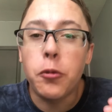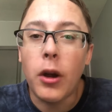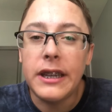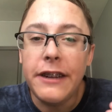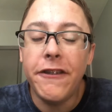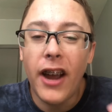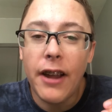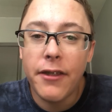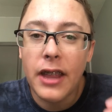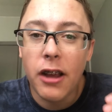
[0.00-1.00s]

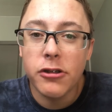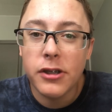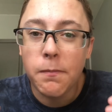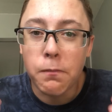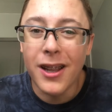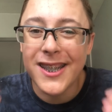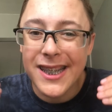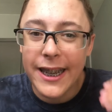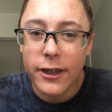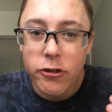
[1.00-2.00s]
25000
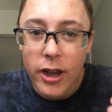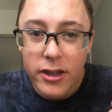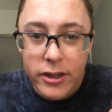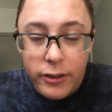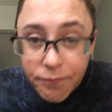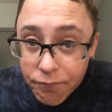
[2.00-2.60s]
plus interest.